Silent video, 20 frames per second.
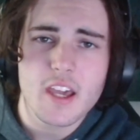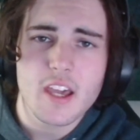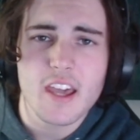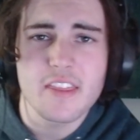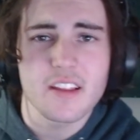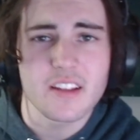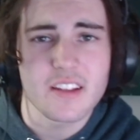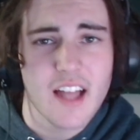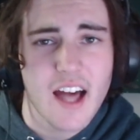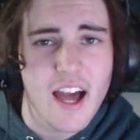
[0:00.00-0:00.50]
in
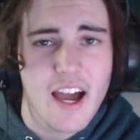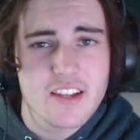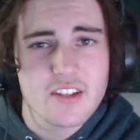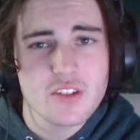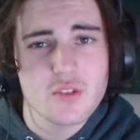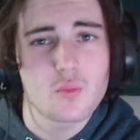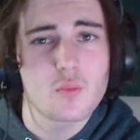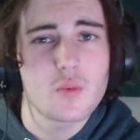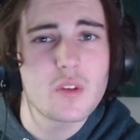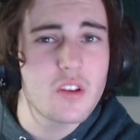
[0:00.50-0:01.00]
the
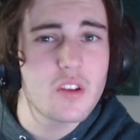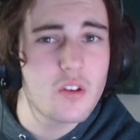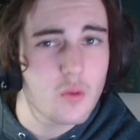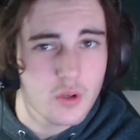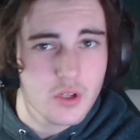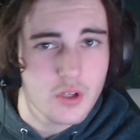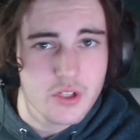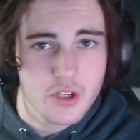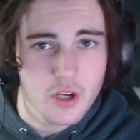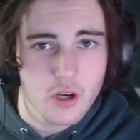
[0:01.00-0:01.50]
last week
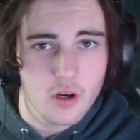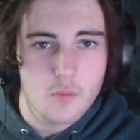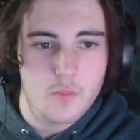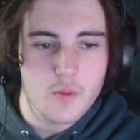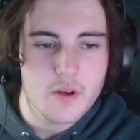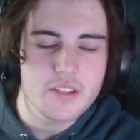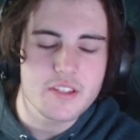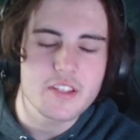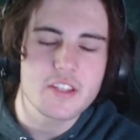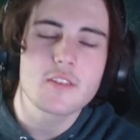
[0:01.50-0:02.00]
or so
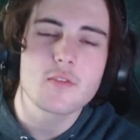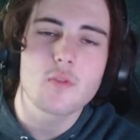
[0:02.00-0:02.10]
was the